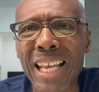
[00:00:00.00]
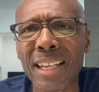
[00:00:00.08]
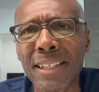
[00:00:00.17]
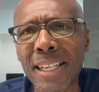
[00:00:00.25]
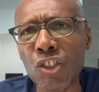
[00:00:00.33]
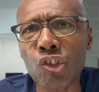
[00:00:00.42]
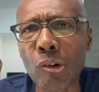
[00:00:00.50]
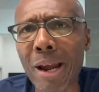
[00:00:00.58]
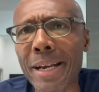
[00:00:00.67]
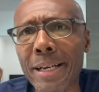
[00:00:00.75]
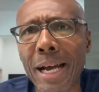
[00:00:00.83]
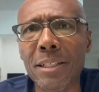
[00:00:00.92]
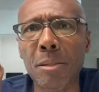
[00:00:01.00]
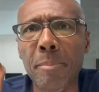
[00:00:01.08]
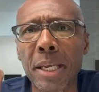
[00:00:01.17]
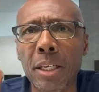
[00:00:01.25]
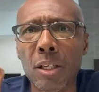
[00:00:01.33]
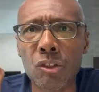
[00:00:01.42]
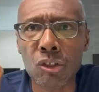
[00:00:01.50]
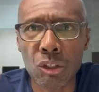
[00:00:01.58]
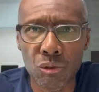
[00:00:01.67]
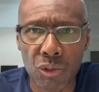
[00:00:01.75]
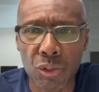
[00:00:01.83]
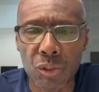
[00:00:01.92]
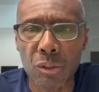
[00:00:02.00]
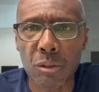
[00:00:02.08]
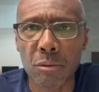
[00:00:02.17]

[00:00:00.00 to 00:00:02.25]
Let's try not to make excuses.